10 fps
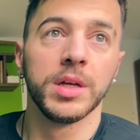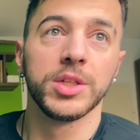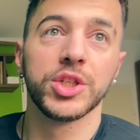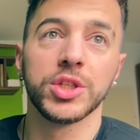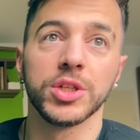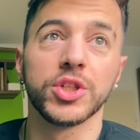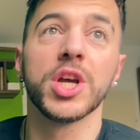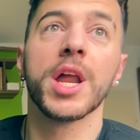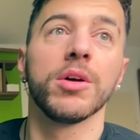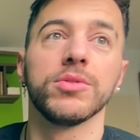
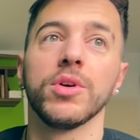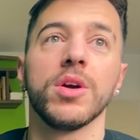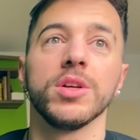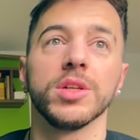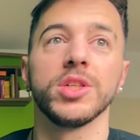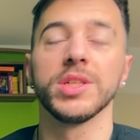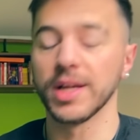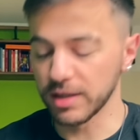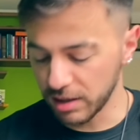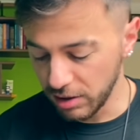shout out to her. She's
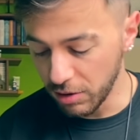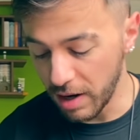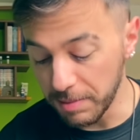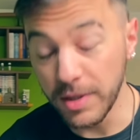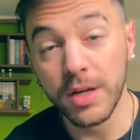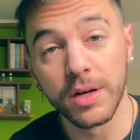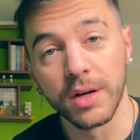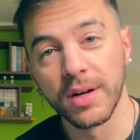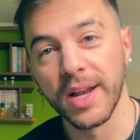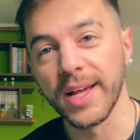like, yo, I'm
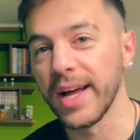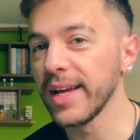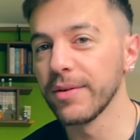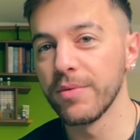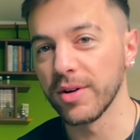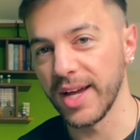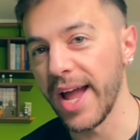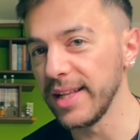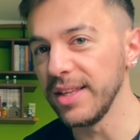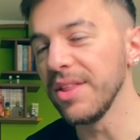here. Like I can rock
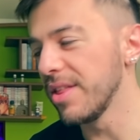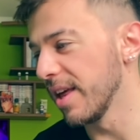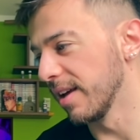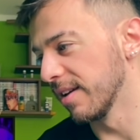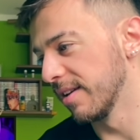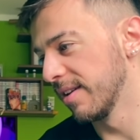anything.